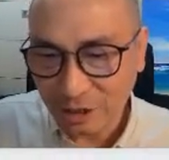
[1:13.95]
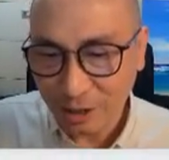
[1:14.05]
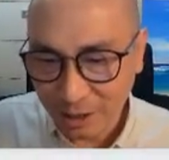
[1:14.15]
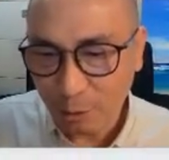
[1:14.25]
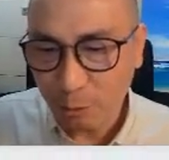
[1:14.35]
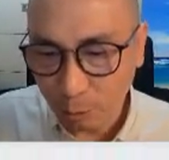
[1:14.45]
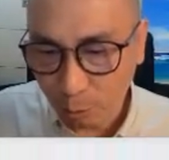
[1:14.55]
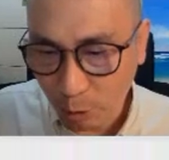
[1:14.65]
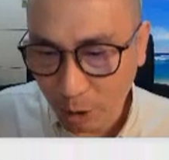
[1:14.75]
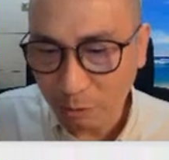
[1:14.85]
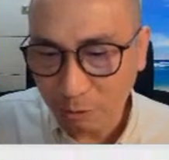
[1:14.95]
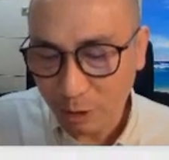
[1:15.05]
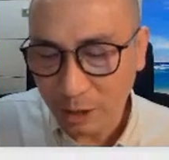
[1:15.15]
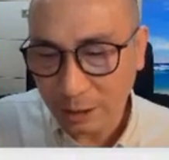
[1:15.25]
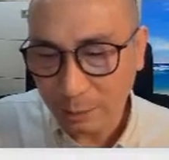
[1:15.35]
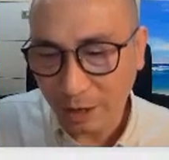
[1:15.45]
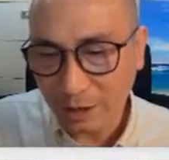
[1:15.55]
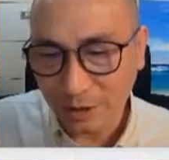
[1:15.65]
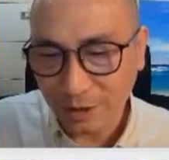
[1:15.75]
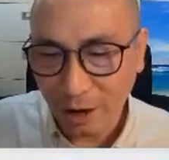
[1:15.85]
and that really depends
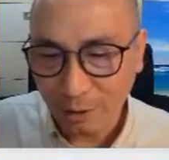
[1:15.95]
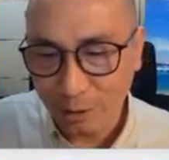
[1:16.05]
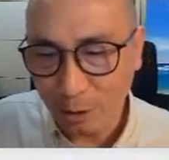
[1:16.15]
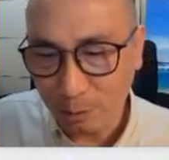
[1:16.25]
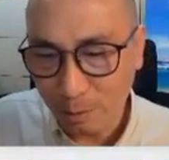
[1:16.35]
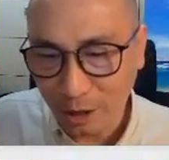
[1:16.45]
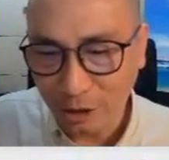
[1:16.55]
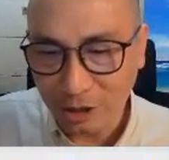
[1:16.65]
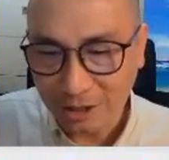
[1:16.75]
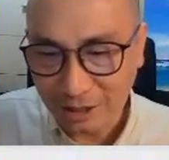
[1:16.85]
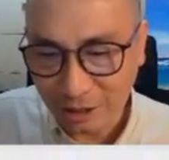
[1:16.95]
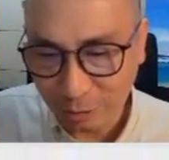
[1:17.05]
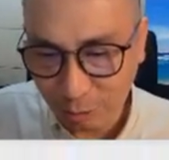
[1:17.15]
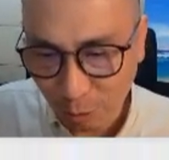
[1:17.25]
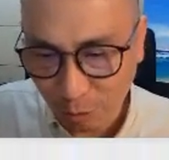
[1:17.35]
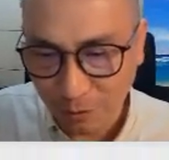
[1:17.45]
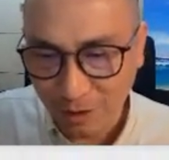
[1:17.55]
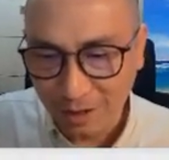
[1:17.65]
on how they're going to manage in this growth.